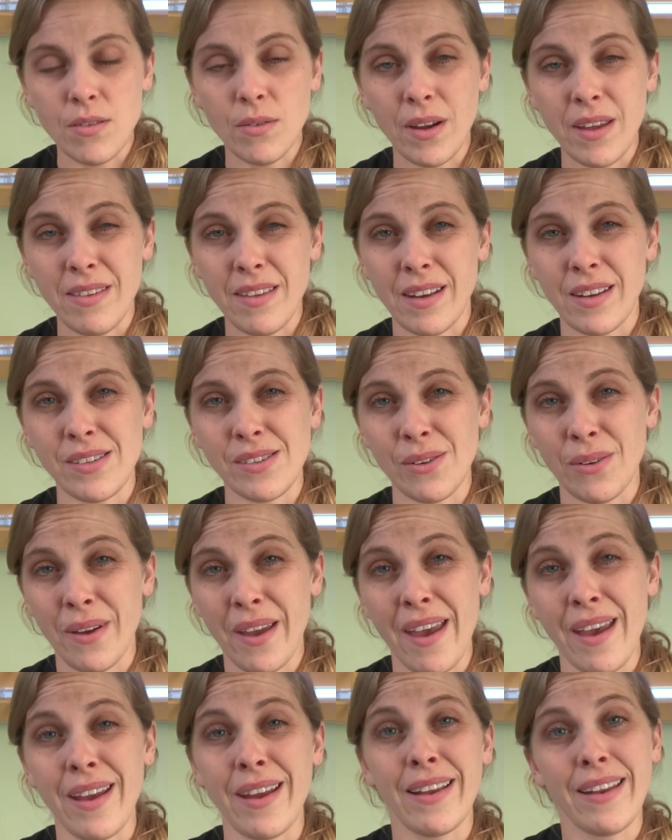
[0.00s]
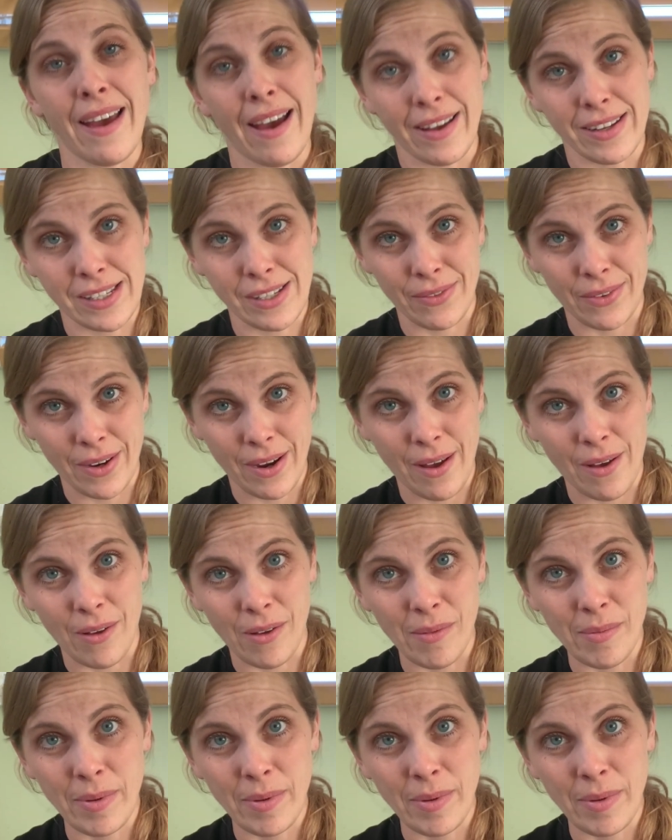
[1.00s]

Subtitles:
knowing that it's okay to ask for help,